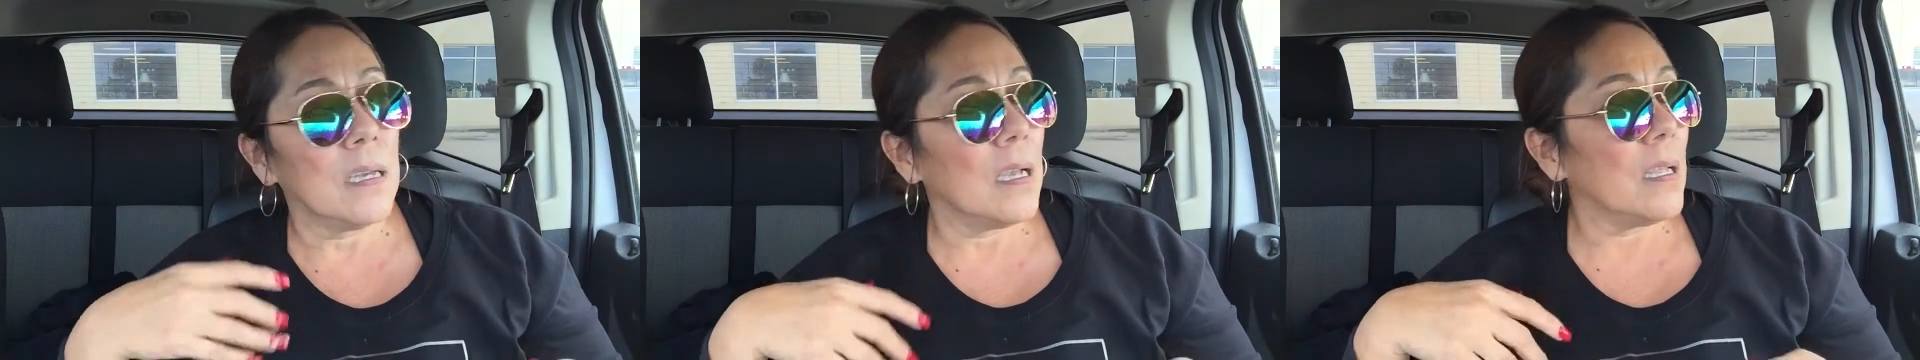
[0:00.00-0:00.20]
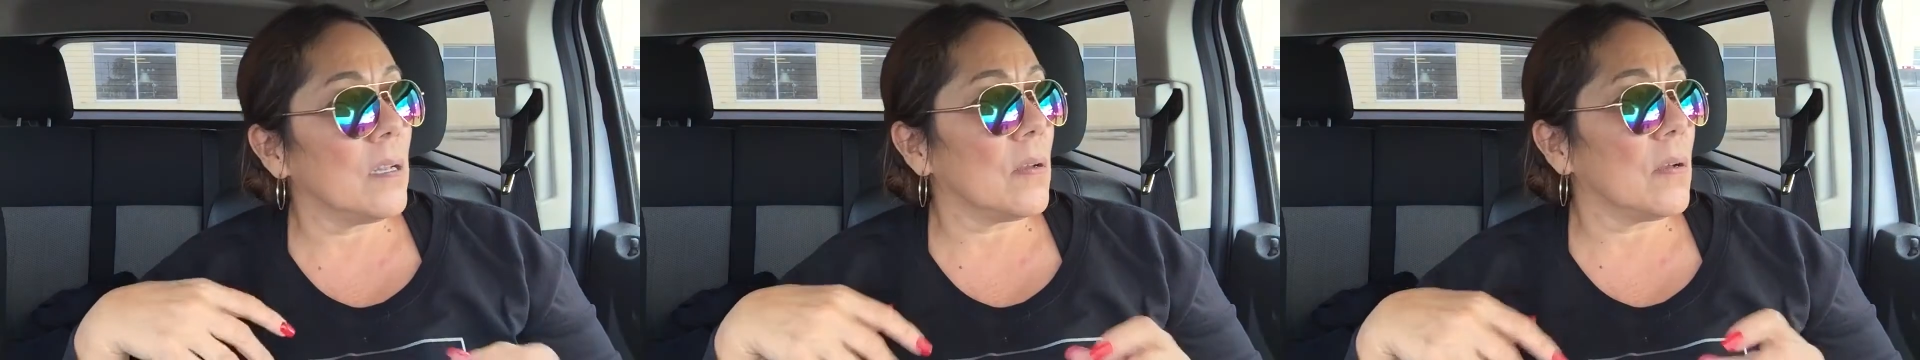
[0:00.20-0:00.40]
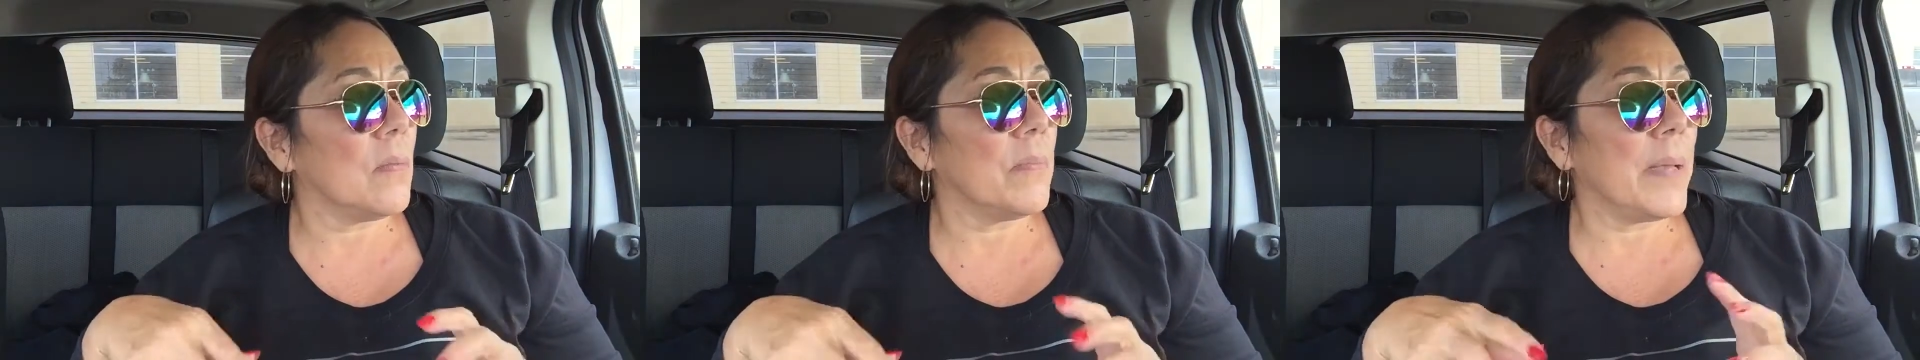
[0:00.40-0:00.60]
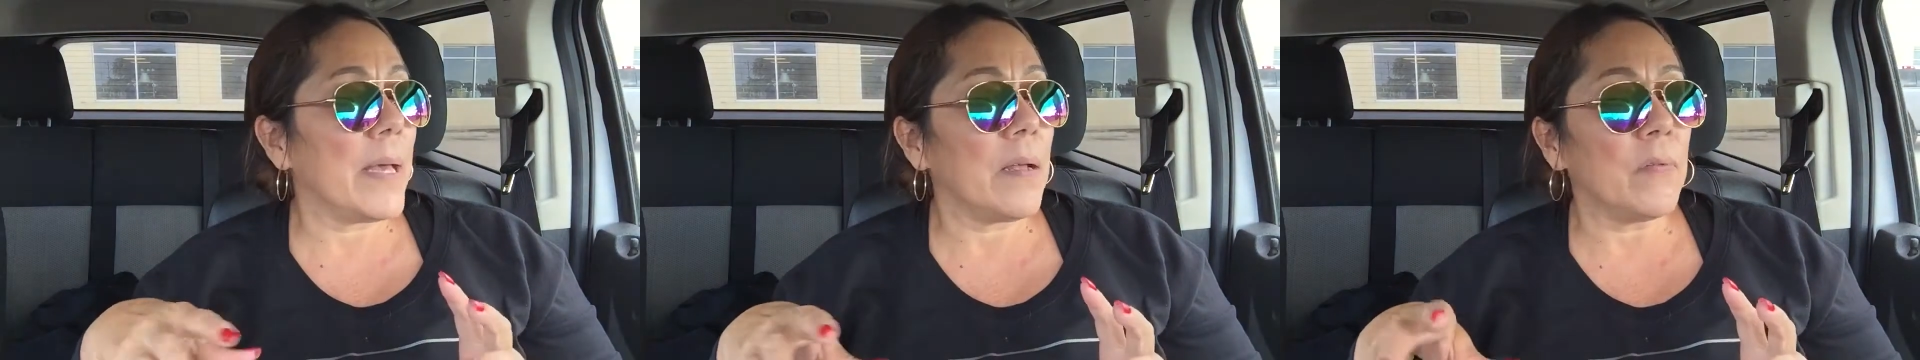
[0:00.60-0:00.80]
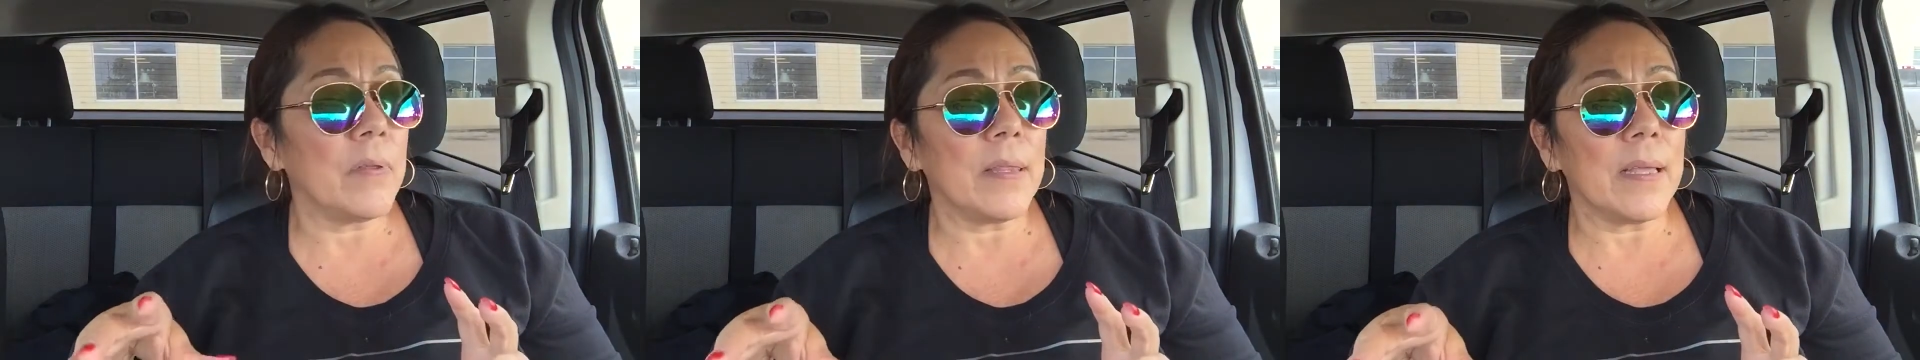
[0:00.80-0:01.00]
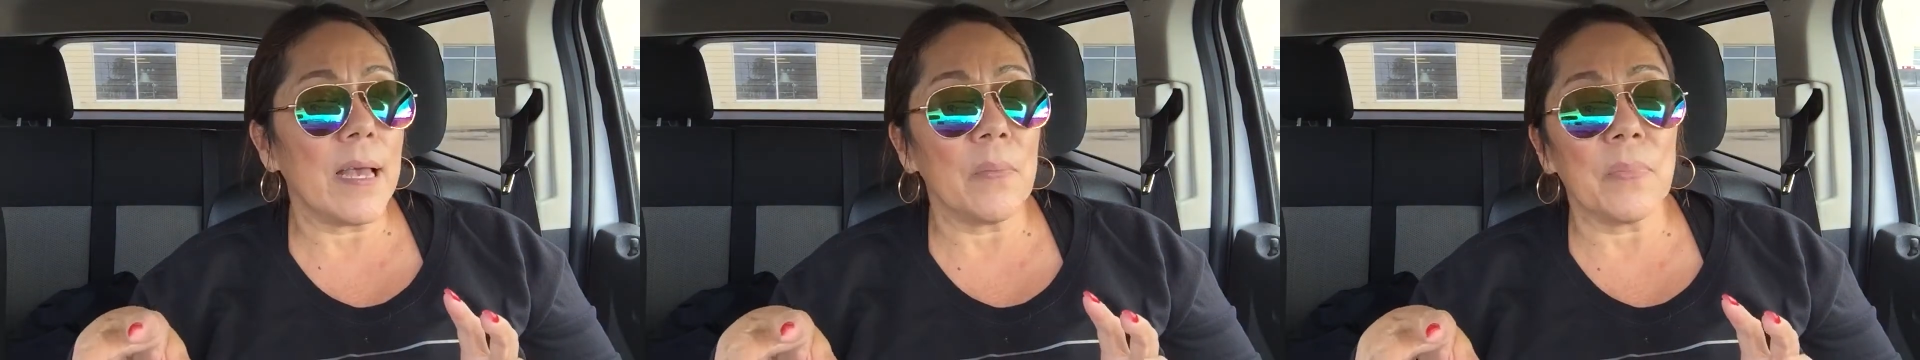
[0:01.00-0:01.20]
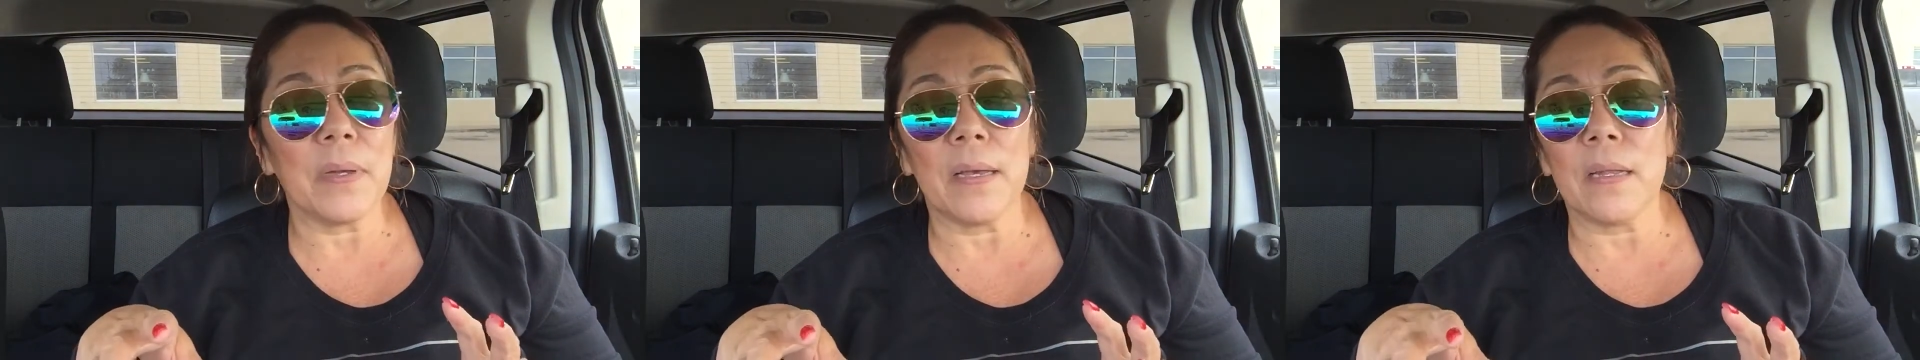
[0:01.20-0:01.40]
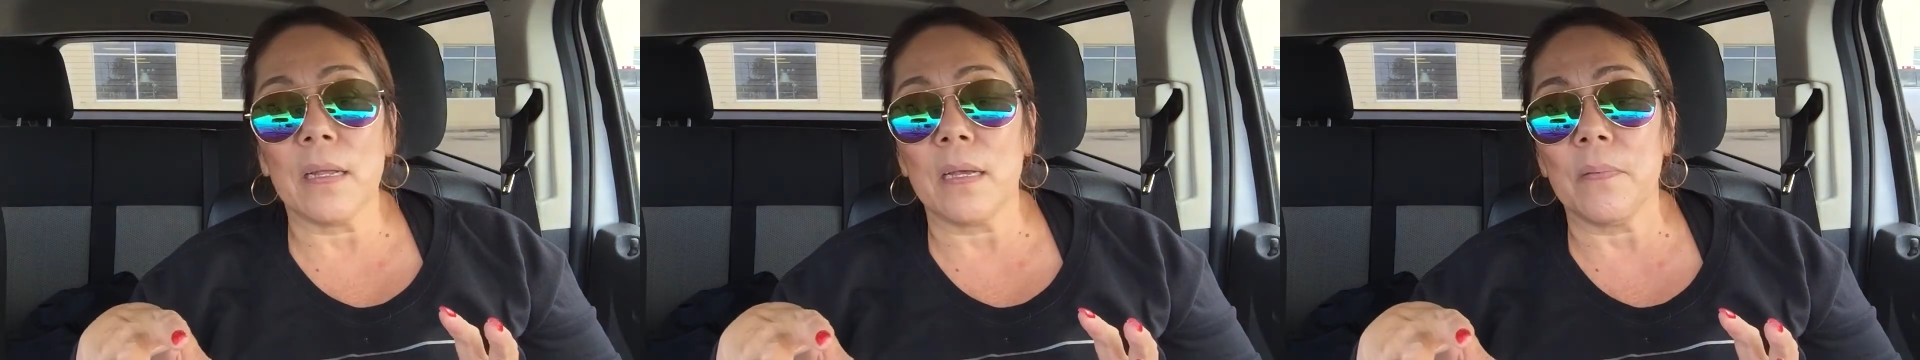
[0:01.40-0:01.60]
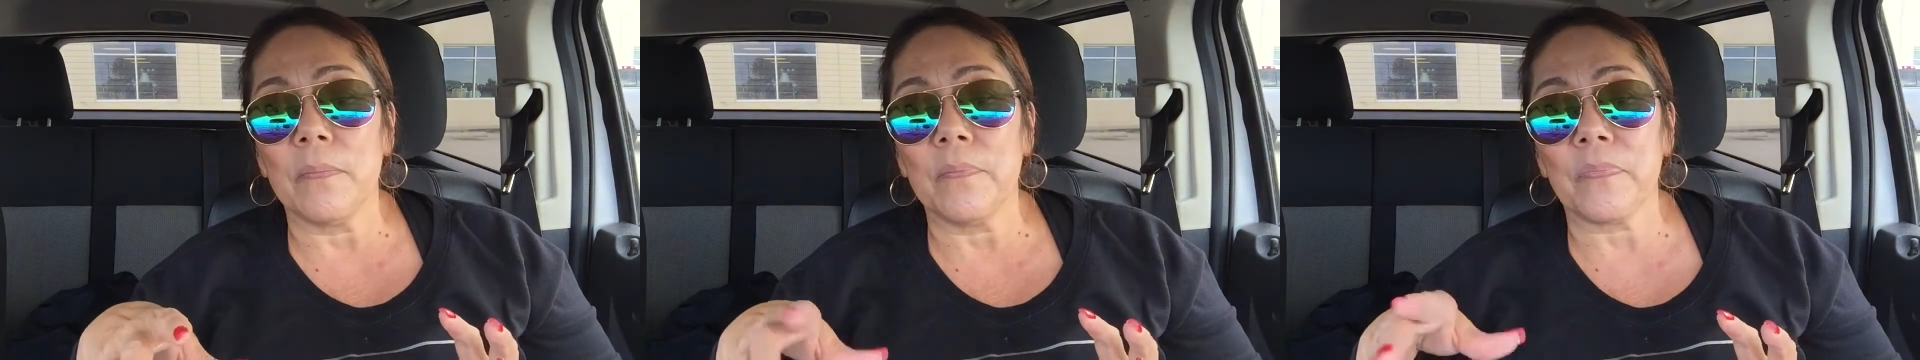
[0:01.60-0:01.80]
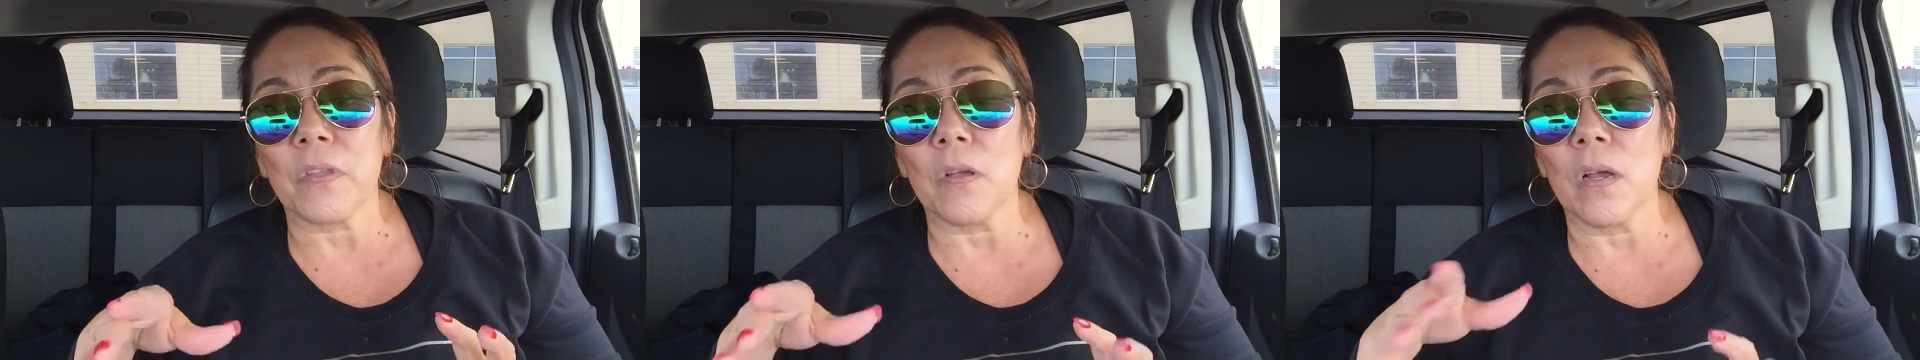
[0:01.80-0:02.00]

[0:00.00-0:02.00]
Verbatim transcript: I know I'm bad with that, but um,